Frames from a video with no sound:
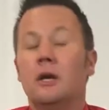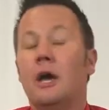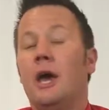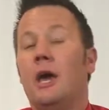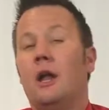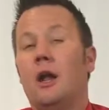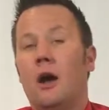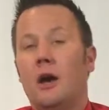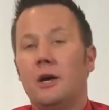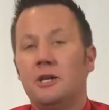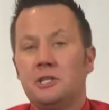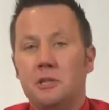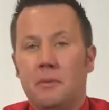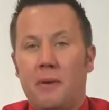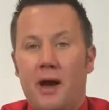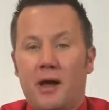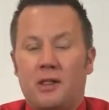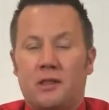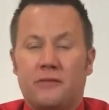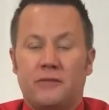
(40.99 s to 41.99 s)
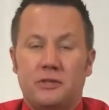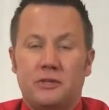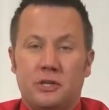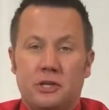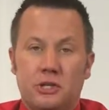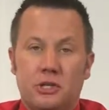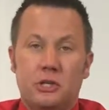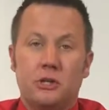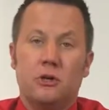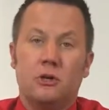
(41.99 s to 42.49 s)
An osteopathic
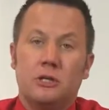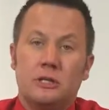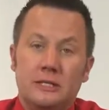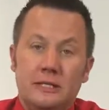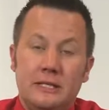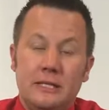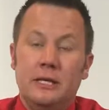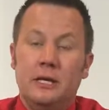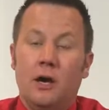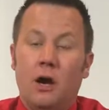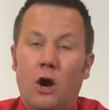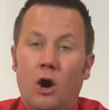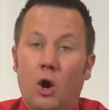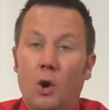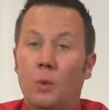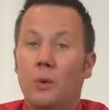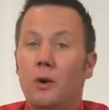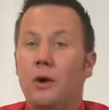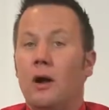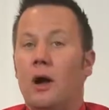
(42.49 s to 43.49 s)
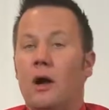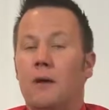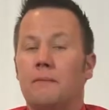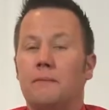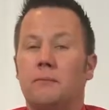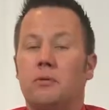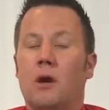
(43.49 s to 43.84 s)
physician, or DO,